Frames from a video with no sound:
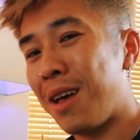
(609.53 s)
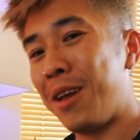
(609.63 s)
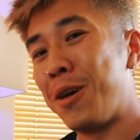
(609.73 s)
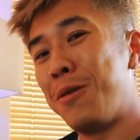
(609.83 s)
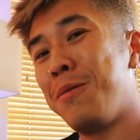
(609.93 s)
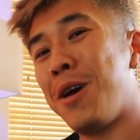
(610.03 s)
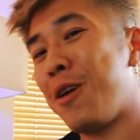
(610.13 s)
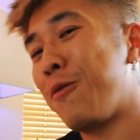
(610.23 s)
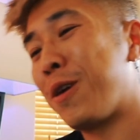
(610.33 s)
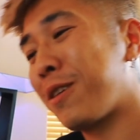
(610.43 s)
I know,
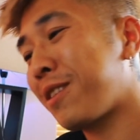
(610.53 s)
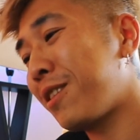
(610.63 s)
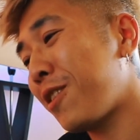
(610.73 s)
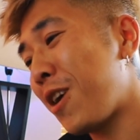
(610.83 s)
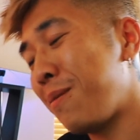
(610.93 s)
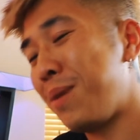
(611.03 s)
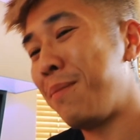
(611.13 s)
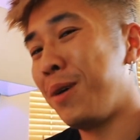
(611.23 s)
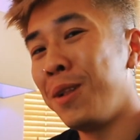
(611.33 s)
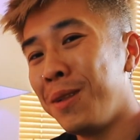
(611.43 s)
how weird does that sound?
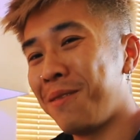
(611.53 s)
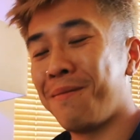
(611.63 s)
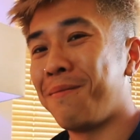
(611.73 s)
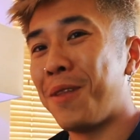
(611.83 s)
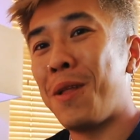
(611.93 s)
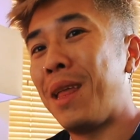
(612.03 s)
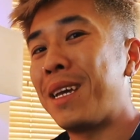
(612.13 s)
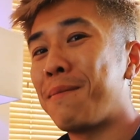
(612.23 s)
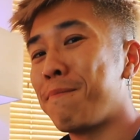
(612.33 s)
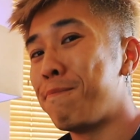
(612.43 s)
People not
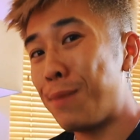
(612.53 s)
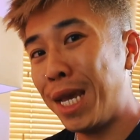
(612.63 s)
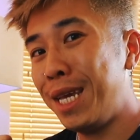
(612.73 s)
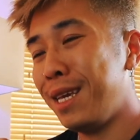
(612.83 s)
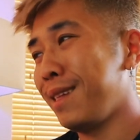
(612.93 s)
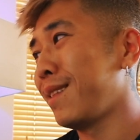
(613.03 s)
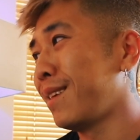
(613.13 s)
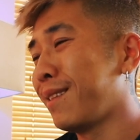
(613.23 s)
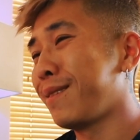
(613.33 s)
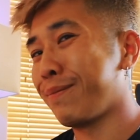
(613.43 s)
like me?
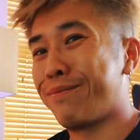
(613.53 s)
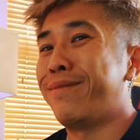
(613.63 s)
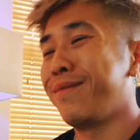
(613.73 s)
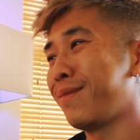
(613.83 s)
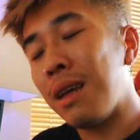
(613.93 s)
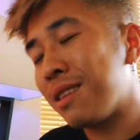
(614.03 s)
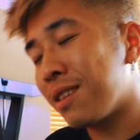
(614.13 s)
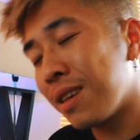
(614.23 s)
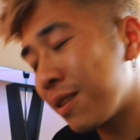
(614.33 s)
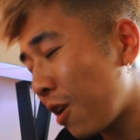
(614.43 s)

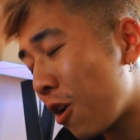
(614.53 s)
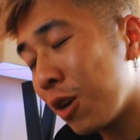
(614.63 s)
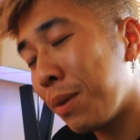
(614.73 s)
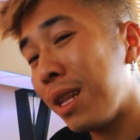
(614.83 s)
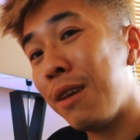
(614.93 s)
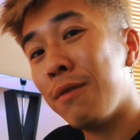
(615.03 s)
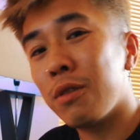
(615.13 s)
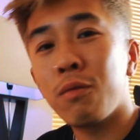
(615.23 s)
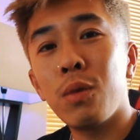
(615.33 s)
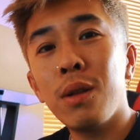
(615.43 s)
It's hard to believe.
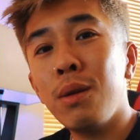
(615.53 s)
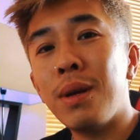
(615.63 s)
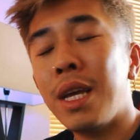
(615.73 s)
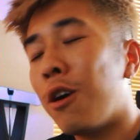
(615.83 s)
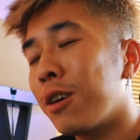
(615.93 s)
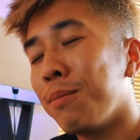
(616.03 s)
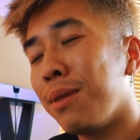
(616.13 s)
It's really hard to